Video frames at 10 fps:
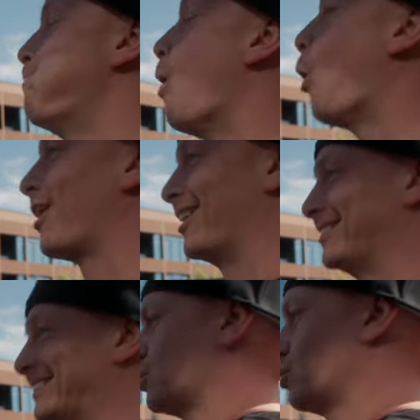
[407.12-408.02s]
bokeh.
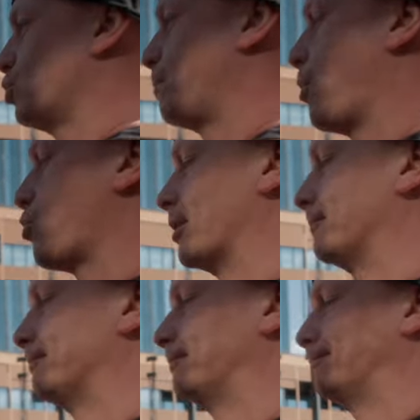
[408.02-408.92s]
It's a good bokeh.
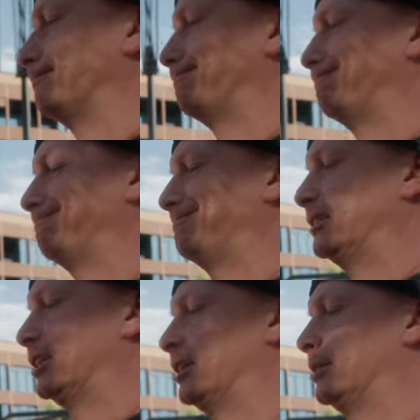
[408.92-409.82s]

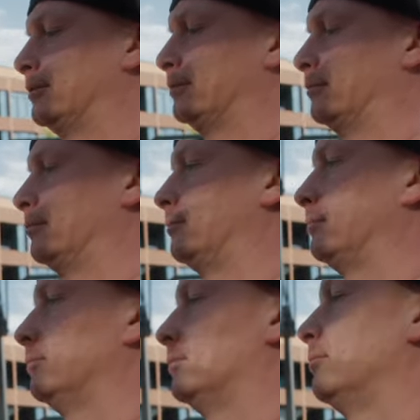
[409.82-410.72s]
Oh. Bokeh
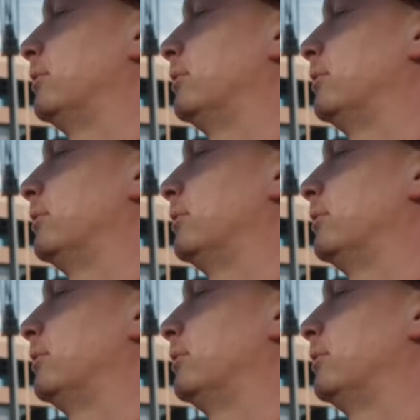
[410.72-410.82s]
status?